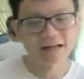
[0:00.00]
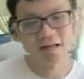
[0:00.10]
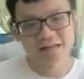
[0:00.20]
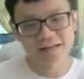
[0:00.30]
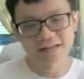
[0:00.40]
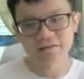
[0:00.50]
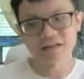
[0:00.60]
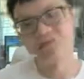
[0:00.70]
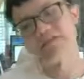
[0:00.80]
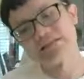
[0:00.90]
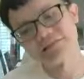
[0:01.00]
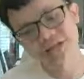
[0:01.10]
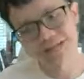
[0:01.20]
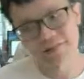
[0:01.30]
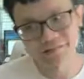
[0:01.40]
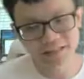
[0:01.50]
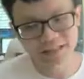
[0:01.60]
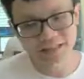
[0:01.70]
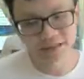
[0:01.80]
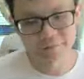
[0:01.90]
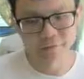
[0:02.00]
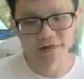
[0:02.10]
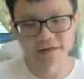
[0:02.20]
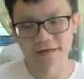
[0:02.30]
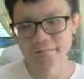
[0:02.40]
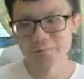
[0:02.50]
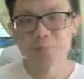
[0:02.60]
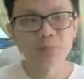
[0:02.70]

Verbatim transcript: Ah, only this one I don't write down. Next I write down.